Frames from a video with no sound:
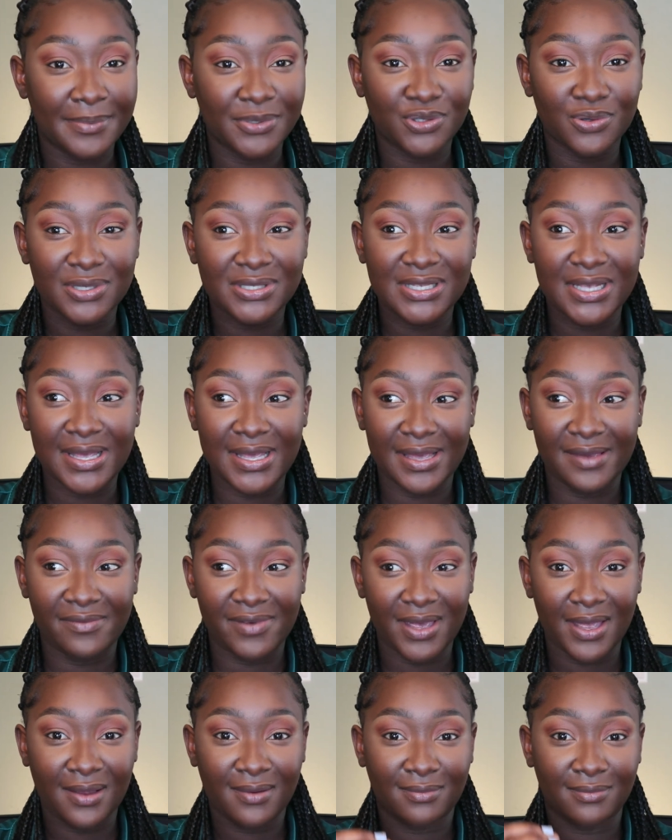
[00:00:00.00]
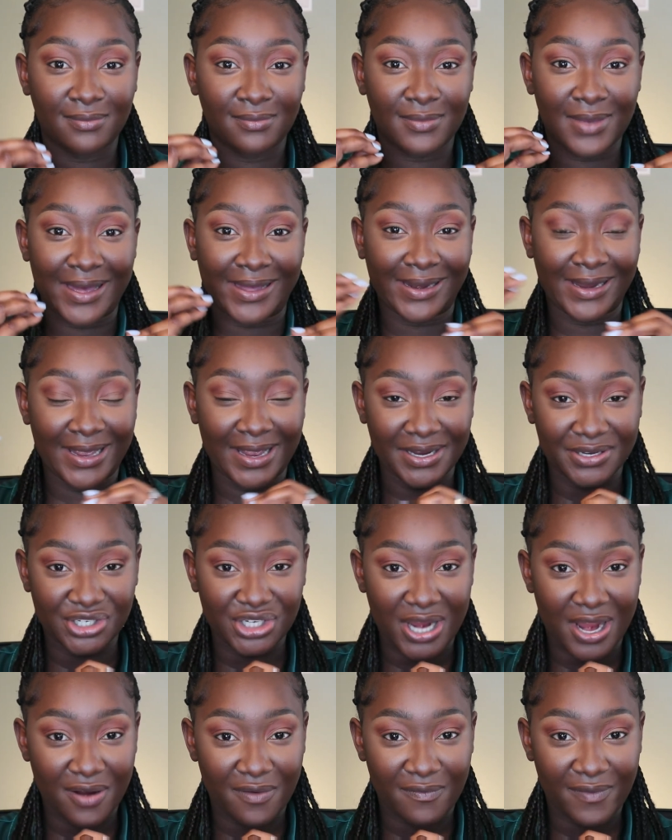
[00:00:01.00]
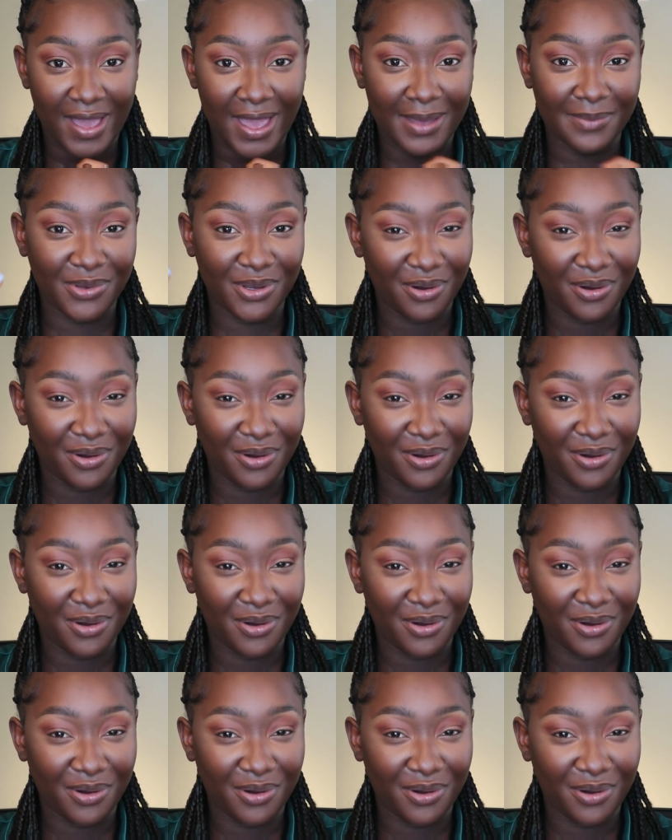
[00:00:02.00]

She wasn't giving an HR vibe.